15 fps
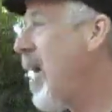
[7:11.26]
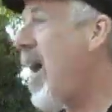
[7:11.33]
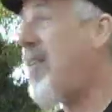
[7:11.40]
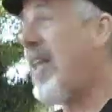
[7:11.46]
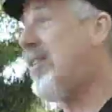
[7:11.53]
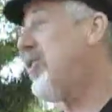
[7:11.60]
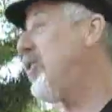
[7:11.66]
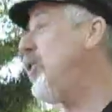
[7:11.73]
I
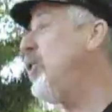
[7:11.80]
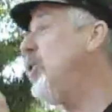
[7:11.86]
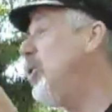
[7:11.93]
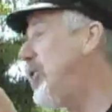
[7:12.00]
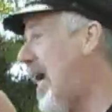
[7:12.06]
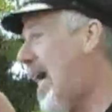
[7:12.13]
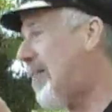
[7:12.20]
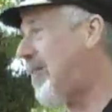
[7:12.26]
think that's
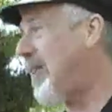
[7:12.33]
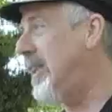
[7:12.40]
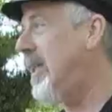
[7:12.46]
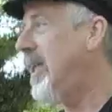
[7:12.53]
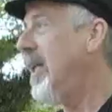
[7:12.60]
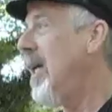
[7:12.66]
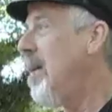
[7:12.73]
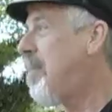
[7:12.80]
huge, actually,
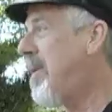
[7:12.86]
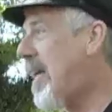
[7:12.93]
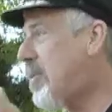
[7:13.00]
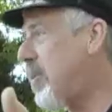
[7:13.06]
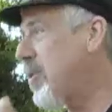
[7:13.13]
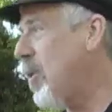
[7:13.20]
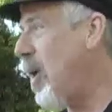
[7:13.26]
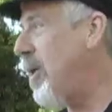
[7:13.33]
but that's
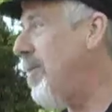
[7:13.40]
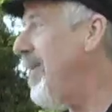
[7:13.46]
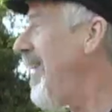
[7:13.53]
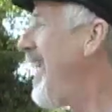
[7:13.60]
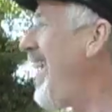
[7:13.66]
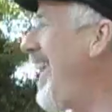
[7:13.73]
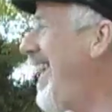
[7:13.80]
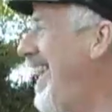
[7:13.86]
what's going
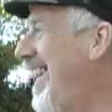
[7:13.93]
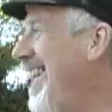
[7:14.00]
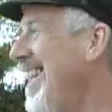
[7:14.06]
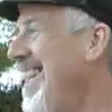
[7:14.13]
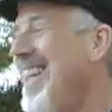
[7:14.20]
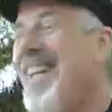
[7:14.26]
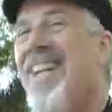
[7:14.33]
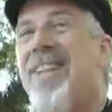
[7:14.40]

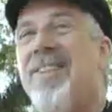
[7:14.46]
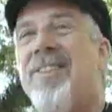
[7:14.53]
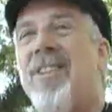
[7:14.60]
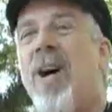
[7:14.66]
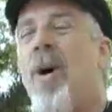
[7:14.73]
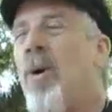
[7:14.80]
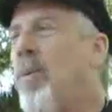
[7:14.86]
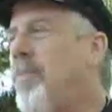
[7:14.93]
on.
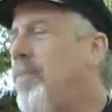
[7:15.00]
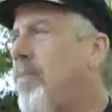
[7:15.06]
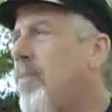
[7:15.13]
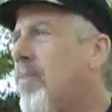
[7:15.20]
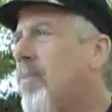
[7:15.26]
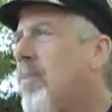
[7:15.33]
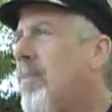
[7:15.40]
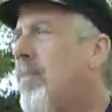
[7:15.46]
So,
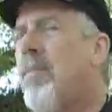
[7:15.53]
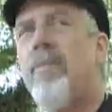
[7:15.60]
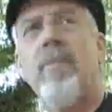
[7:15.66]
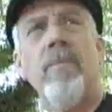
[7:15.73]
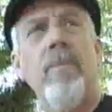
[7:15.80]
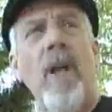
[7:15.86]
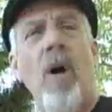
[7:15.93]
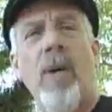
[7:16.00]

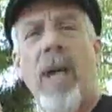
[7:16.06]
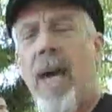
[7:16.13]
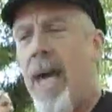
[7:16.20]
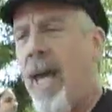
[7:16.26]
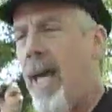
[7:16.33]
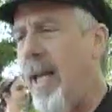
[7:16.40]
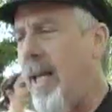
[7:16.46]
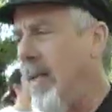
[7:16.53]

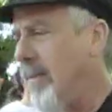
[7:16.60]
okay.